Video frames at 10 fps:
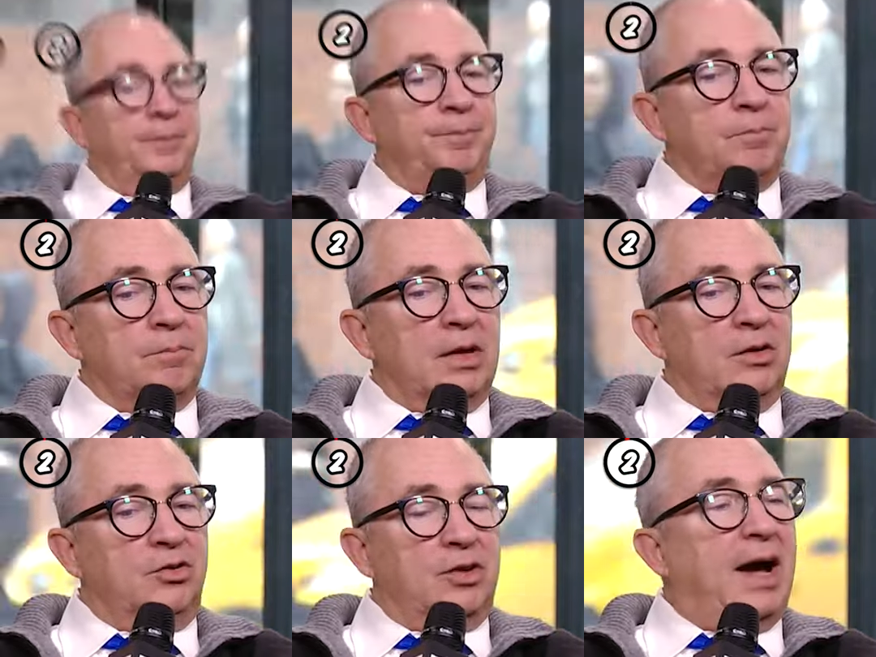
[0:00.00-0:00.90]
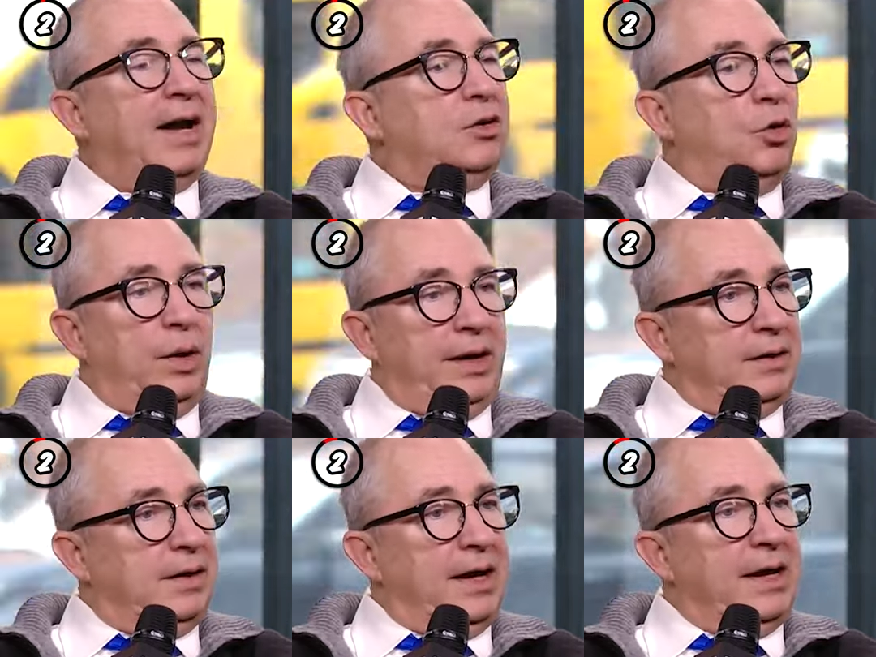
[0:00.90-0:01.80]
Number 2.
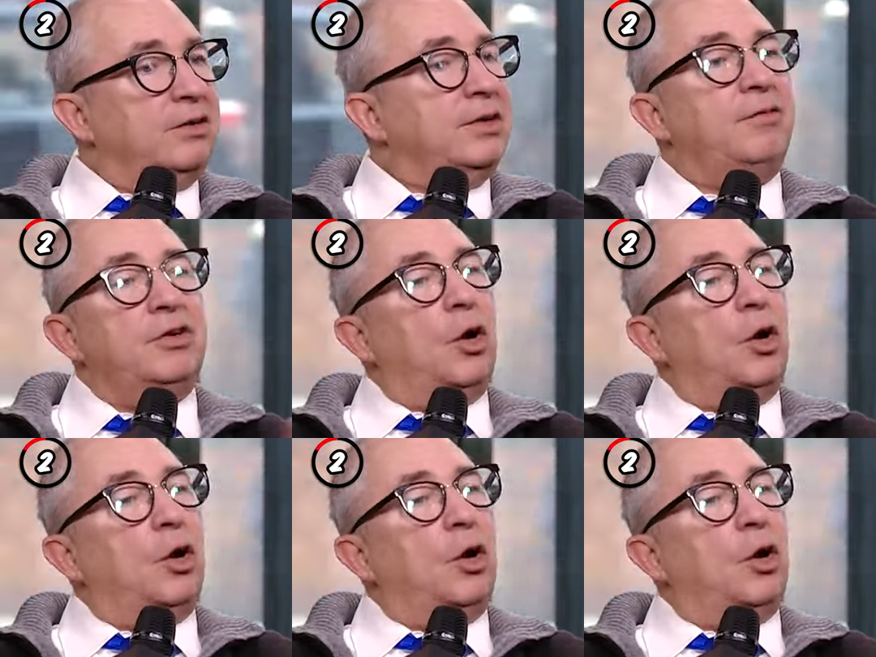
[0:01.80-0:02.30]
Barry Sonnenfeld's